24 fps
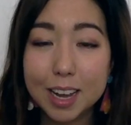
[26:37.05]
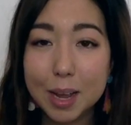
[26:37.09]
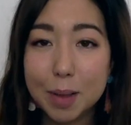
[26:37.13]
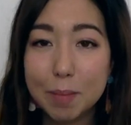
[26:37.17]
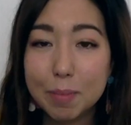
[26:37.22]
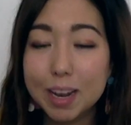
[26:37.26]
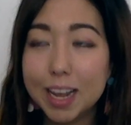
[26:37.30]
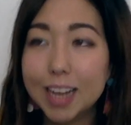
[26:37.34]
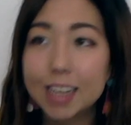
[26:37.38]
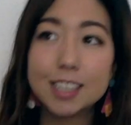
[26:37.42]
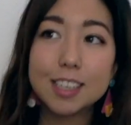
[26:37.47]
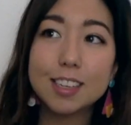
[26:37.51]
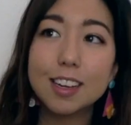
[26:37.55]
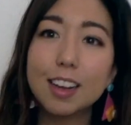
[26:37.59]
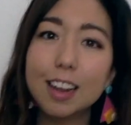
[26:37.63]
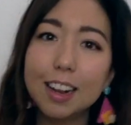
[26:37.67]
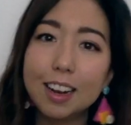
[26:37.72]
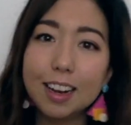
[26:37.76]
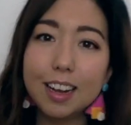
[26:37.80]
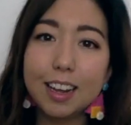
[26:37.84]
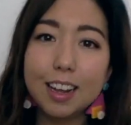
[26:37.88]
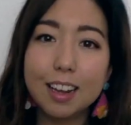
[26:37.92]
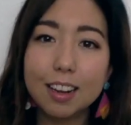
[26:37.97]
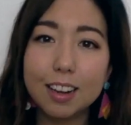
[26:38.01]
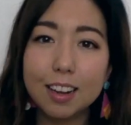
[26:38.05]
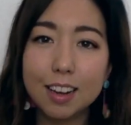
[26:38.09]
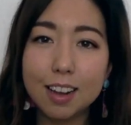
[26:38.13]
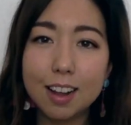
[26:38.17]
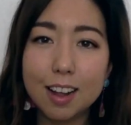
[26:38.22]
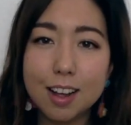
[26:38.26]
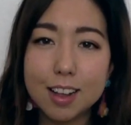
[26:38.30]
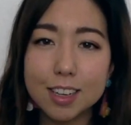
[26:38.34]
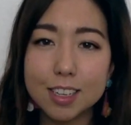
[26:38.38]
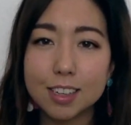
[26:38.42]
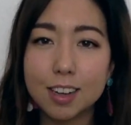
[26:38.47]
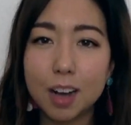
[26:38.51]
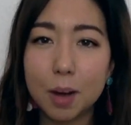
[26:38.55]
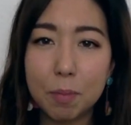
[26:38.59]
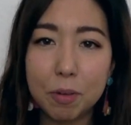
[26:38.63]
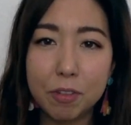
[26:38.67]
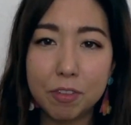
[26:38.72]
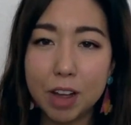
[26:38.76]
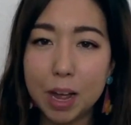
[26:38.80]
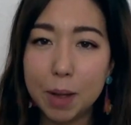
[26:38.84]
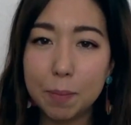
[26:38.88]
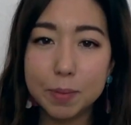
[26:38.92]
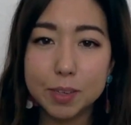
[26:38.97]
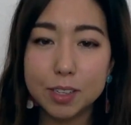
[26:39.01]
Like suddenly in the last couple of
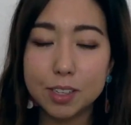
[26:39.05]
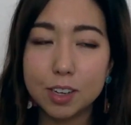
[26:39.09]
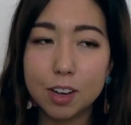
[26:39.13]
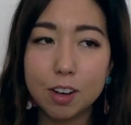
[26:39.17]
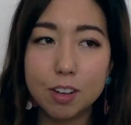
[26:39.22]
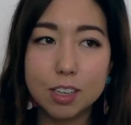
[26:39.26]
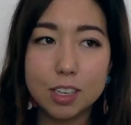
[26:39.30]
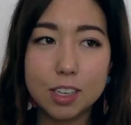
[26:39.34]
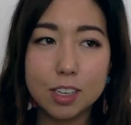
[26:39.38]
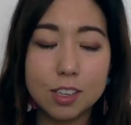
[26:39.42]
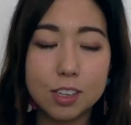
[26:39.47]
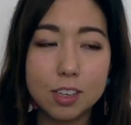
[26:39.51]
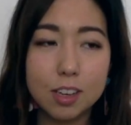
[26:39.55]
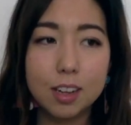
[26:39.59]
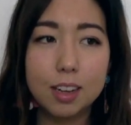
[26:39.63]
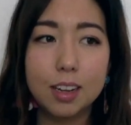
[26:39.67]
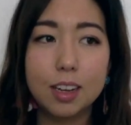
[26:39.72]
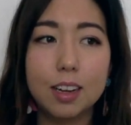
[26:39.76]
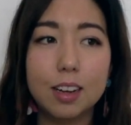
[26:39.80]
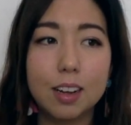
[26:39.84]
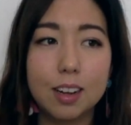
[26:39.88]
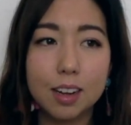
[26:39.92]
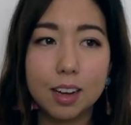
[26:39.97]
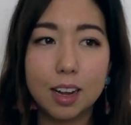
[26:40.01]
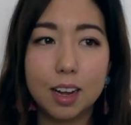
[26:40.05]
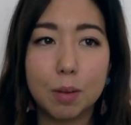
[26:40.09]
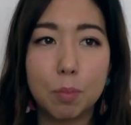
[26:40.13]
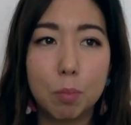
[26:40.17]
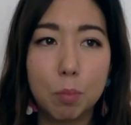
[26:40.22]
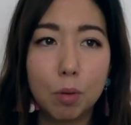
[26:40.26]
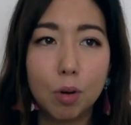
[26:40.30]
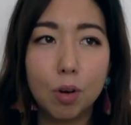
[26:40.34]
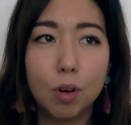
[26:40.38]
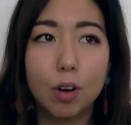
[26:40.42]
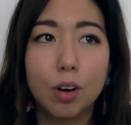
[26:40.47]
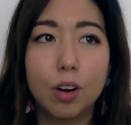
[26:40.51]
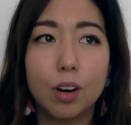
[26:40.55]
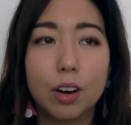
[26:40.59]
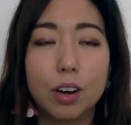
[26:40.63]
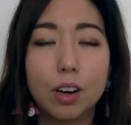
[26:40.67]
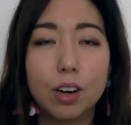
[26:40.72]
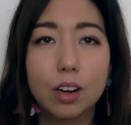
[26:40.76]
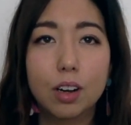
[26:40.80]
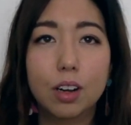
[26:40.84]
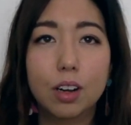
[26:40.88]
episodes, he suddenly got like more